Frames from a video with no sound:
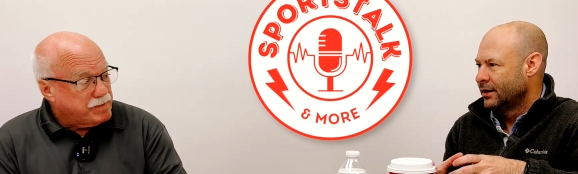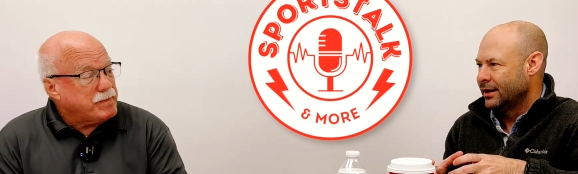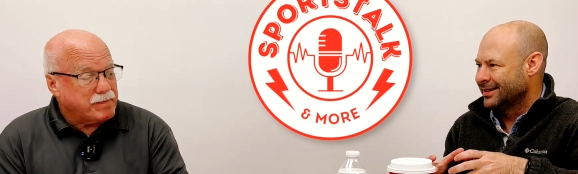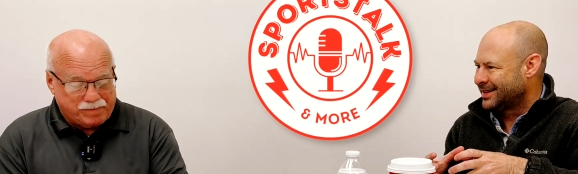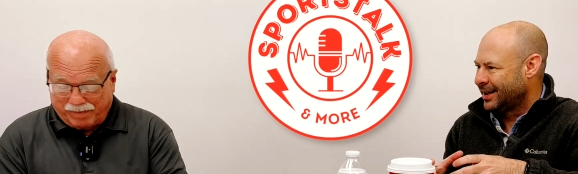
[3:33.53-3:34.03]

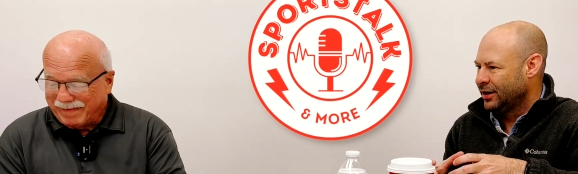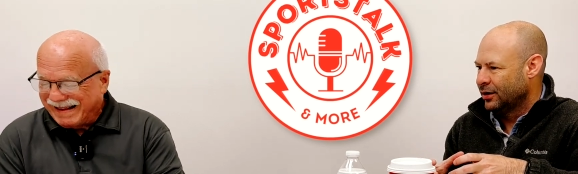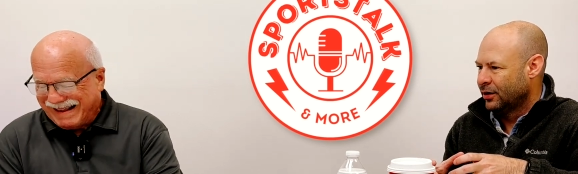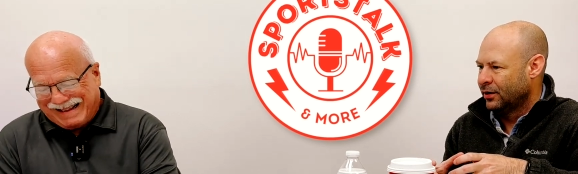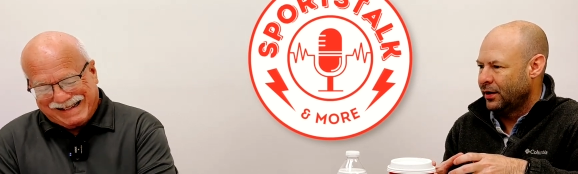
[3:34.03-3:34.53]
Speaker 1: and
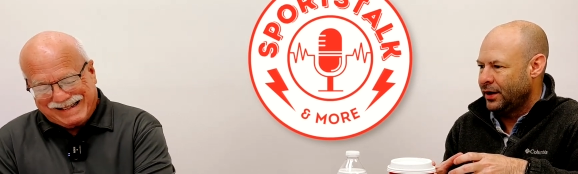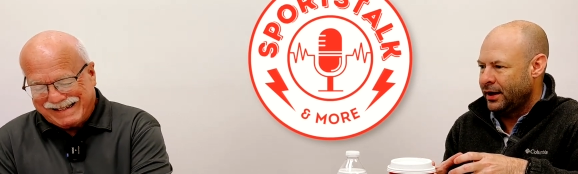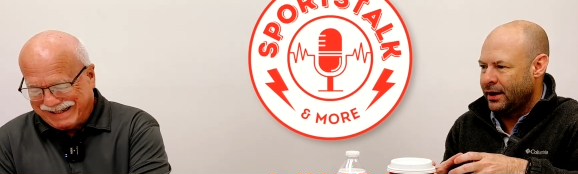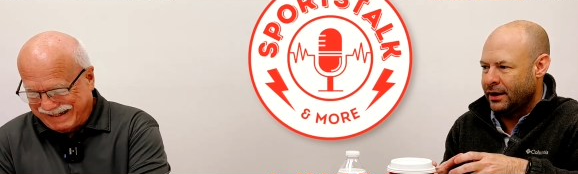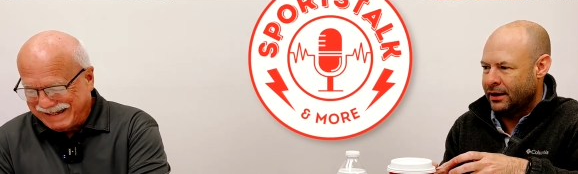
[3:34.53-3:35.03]
skill,
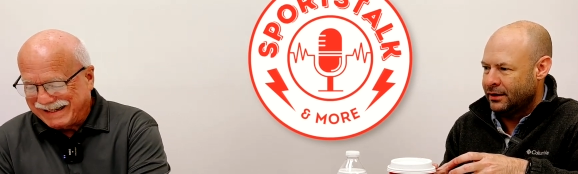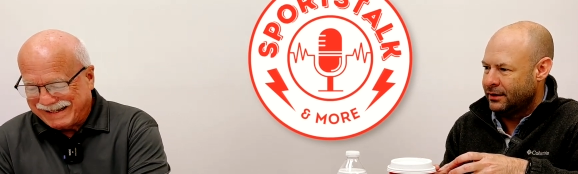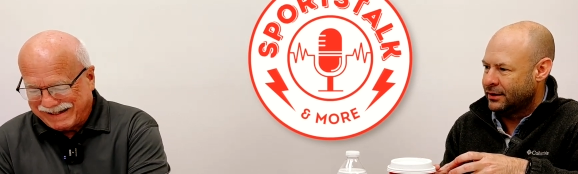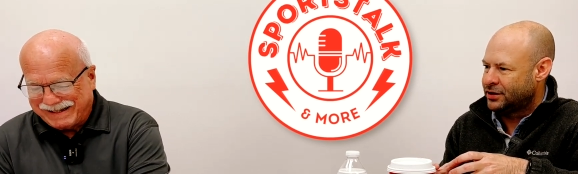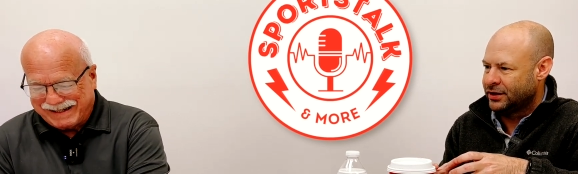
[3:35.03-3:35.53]
and
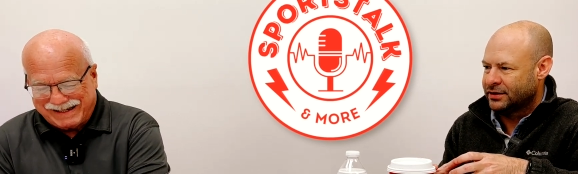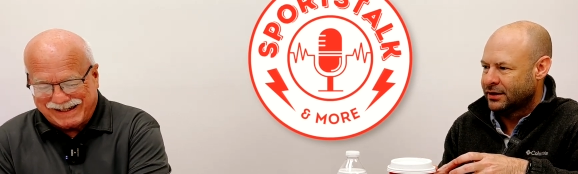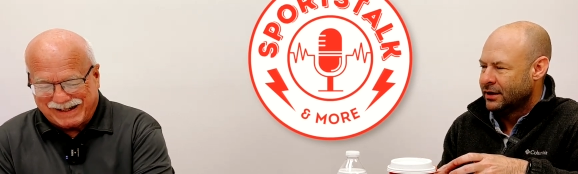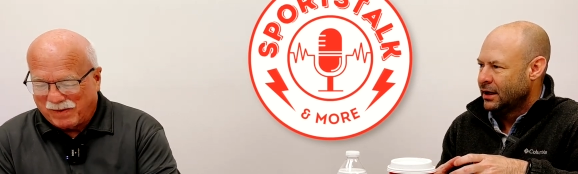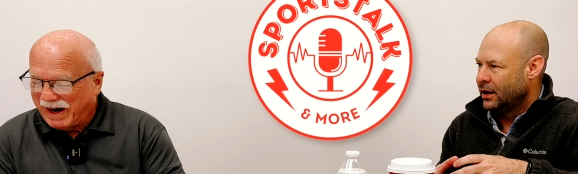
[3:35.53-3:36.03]
it's just
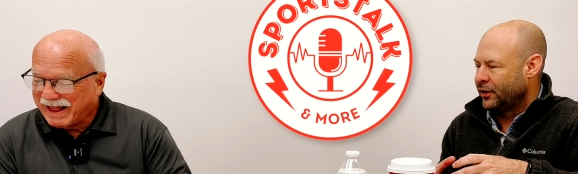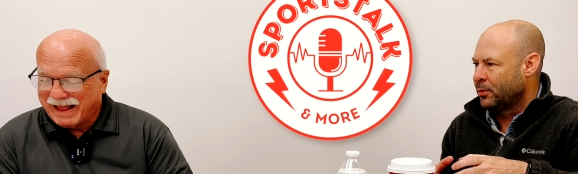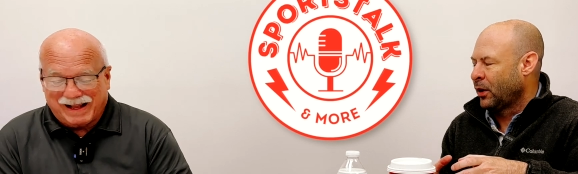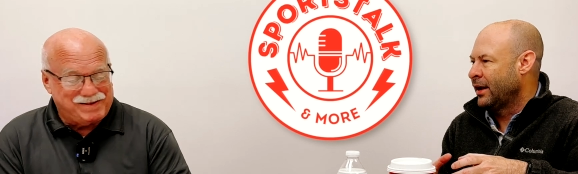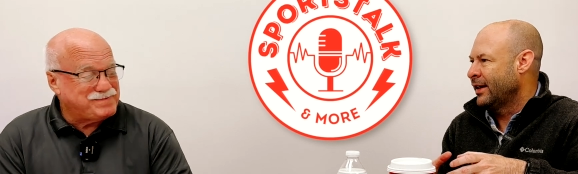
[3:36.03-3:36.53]
Wait. if you
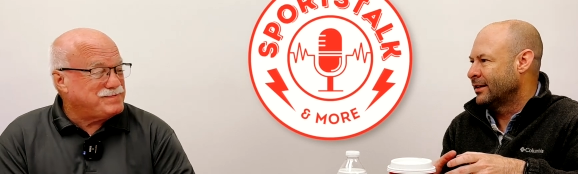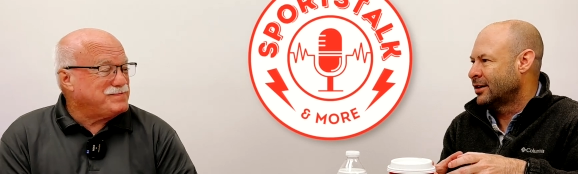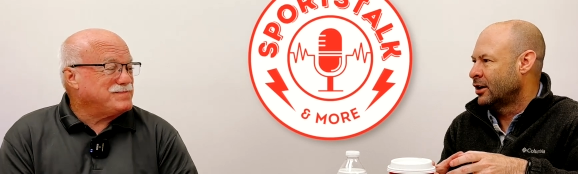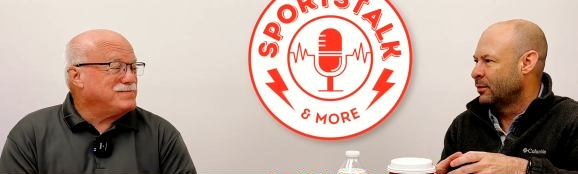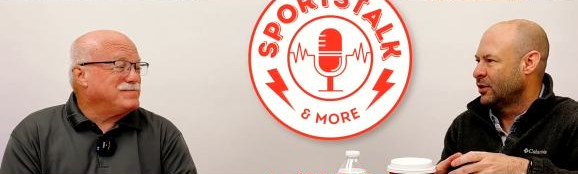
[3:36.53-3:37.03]
play that
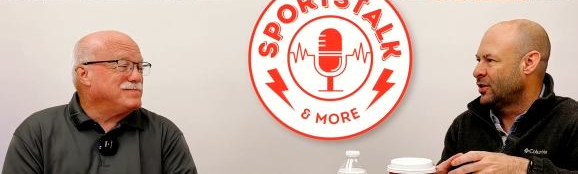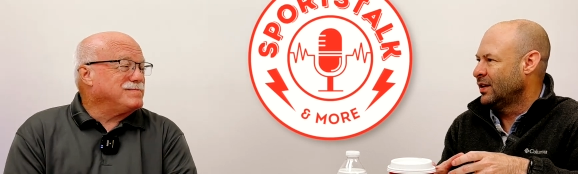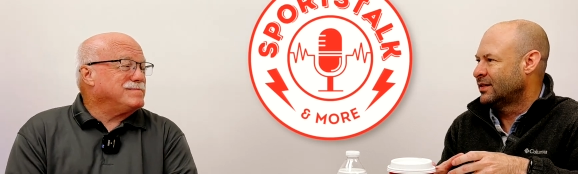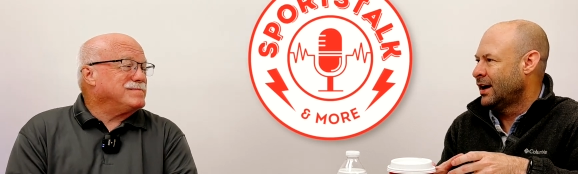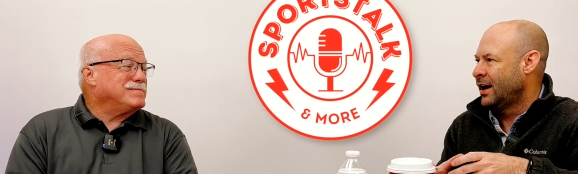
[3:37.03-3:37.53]
tournament ten
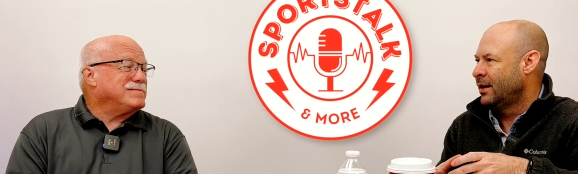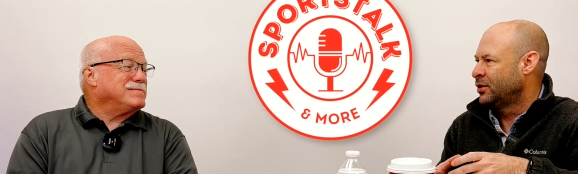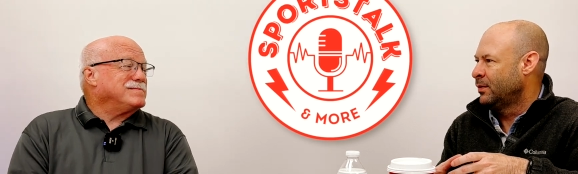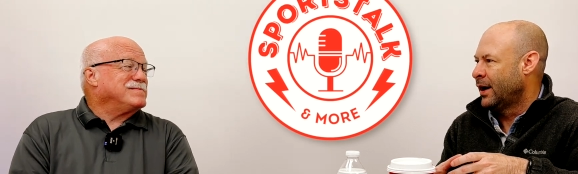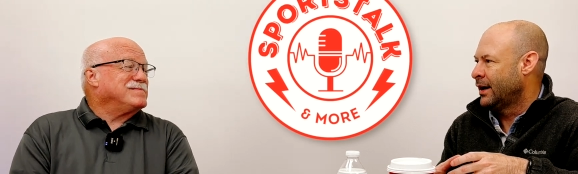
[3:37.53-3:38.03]
times,
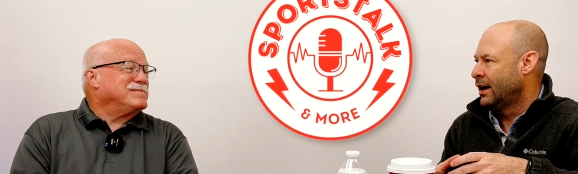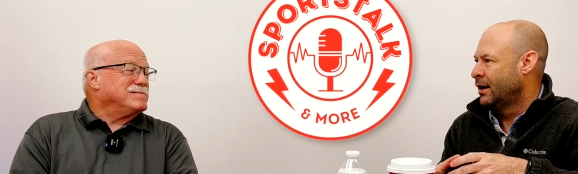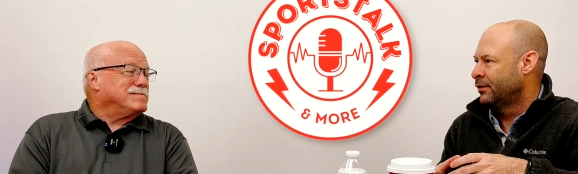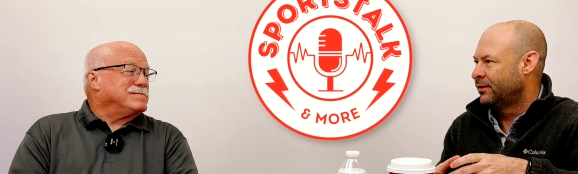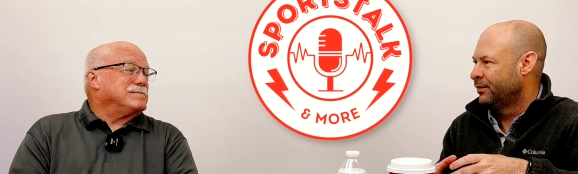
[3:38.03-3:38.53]
you might
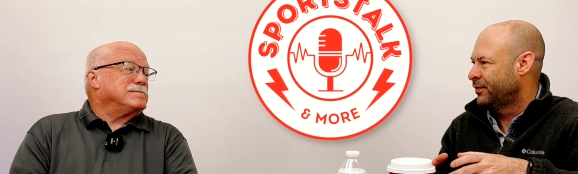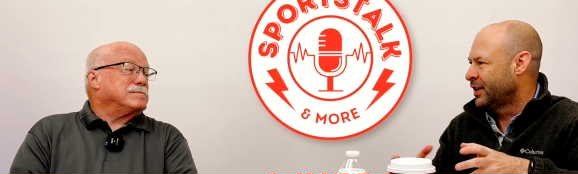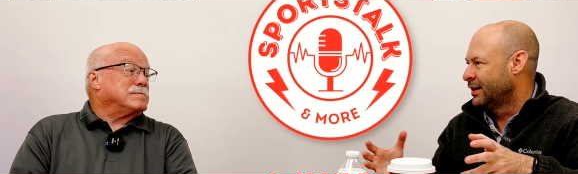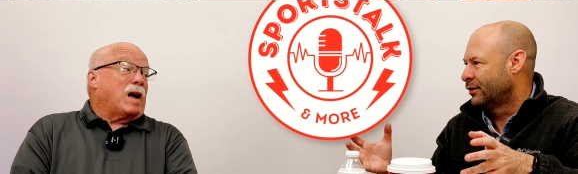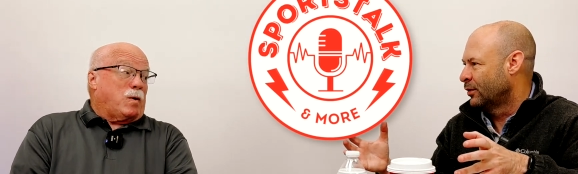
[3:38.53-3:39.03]
have
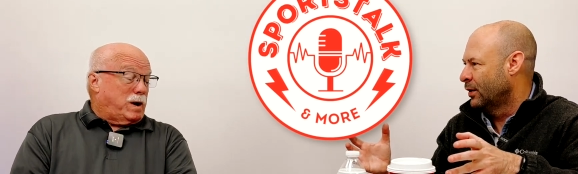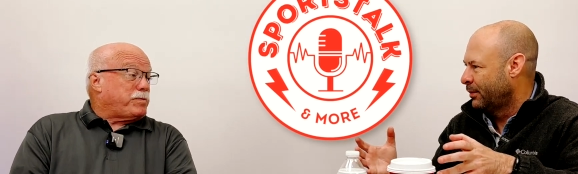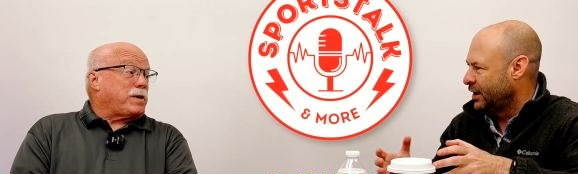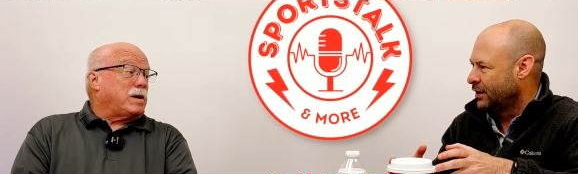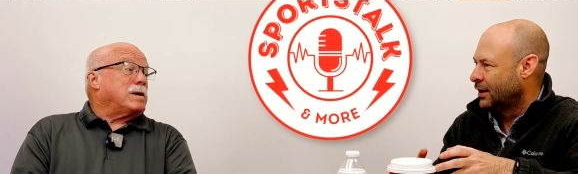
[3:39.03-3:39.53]
ten different. What? I
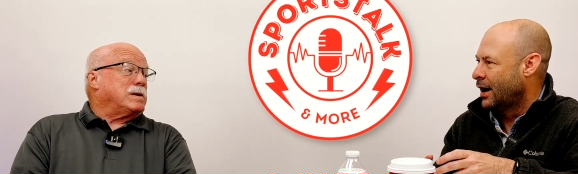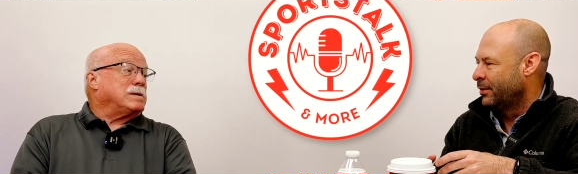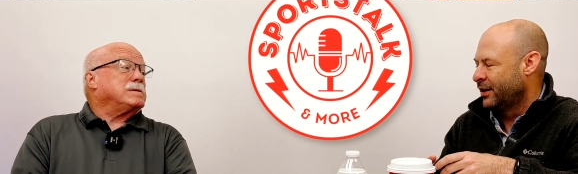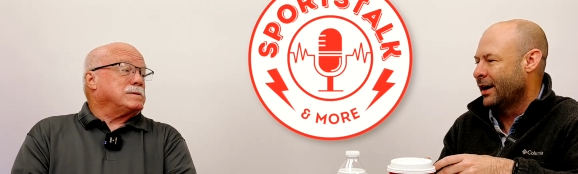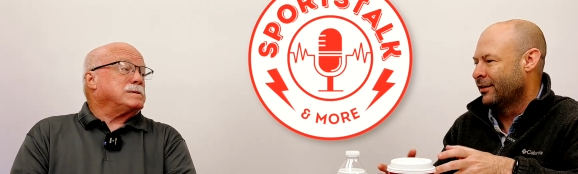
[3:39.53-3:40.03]
mean, you know, I
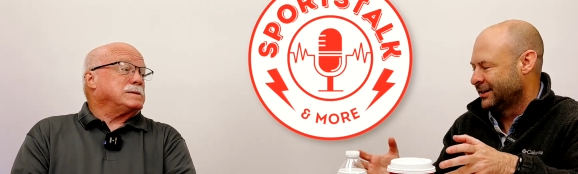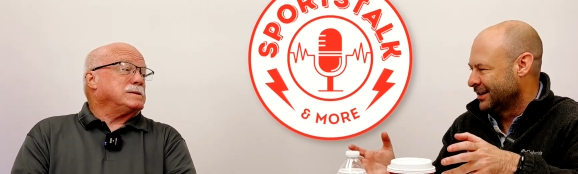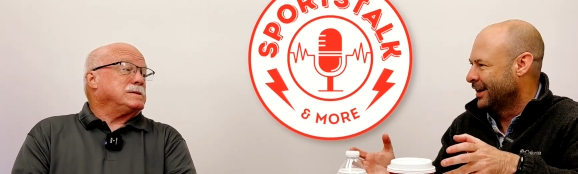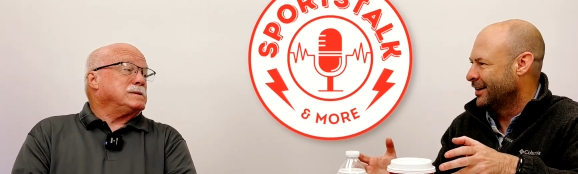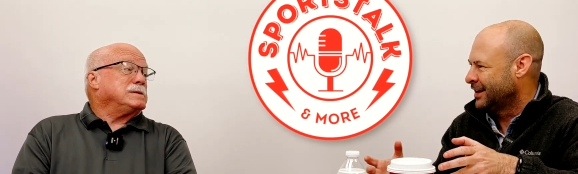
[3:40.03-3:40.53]
mean, obviously
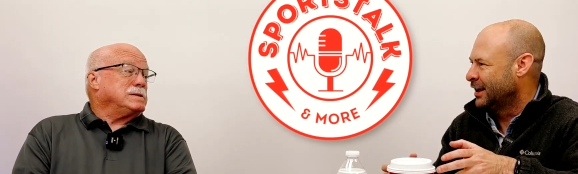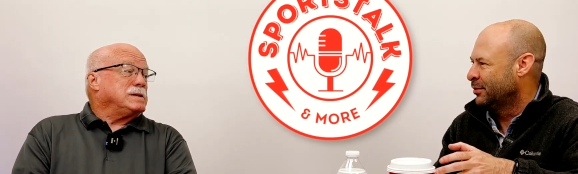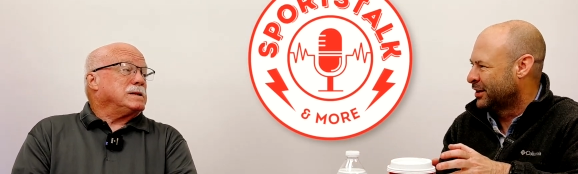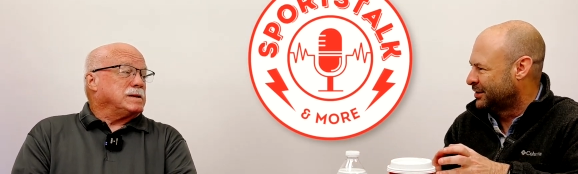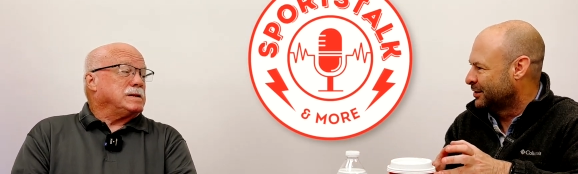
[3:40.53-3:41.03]
not ten
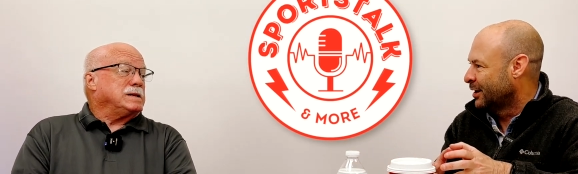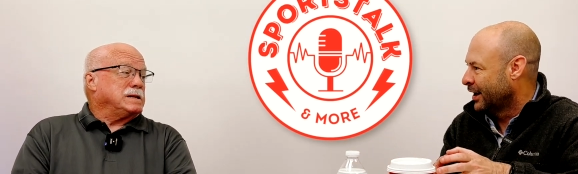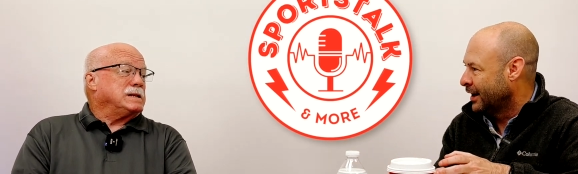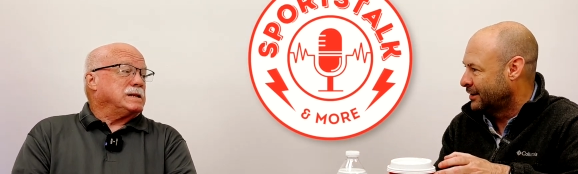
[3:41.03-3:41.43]
because there's only eight